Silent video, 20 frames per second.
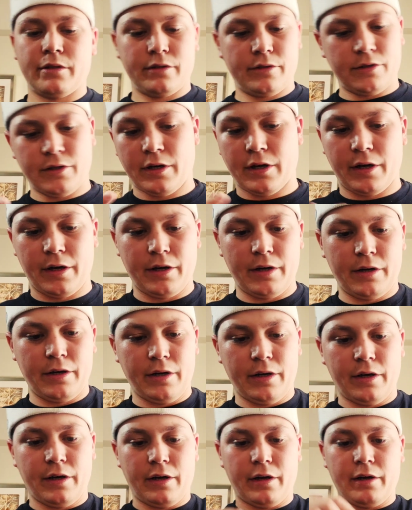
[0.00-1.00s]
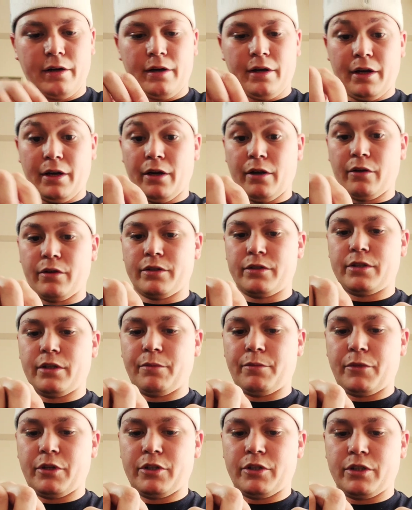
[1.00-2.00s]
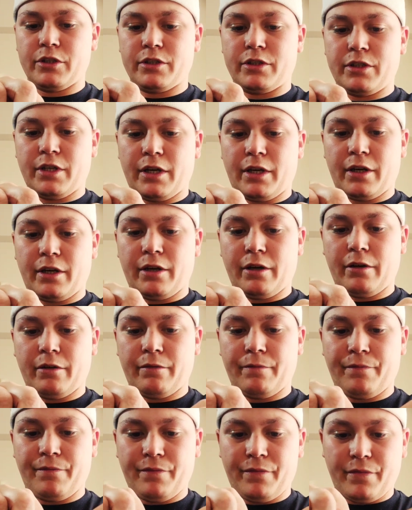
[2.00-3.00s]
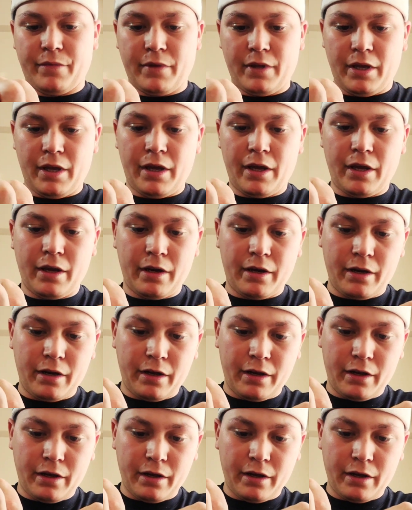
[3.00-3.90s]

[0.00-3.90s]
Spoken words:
Sorry, I noticed something just a second ago, and